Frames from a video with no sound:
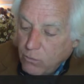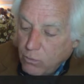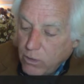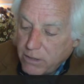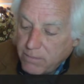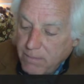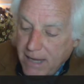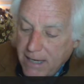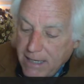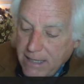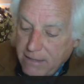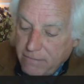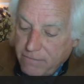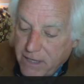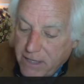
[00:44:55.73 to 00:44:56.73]
with
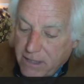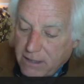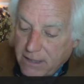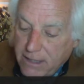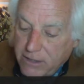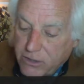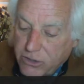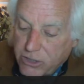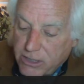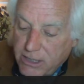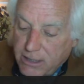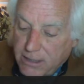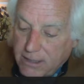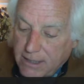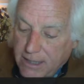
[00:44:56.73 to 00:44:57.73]
many of their leaders
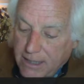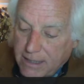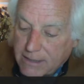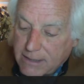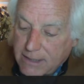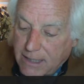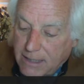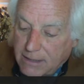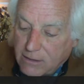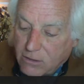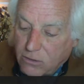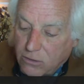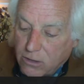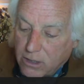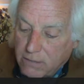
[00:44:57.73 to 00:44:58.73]
still in
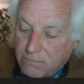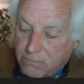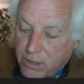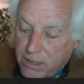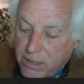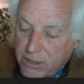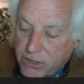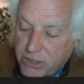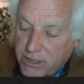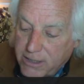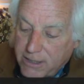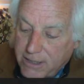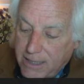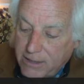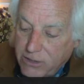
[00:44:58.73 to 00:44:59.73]
exile or in British
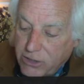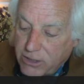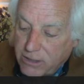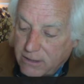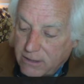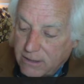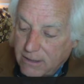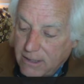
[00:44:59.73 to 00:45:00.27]
detention,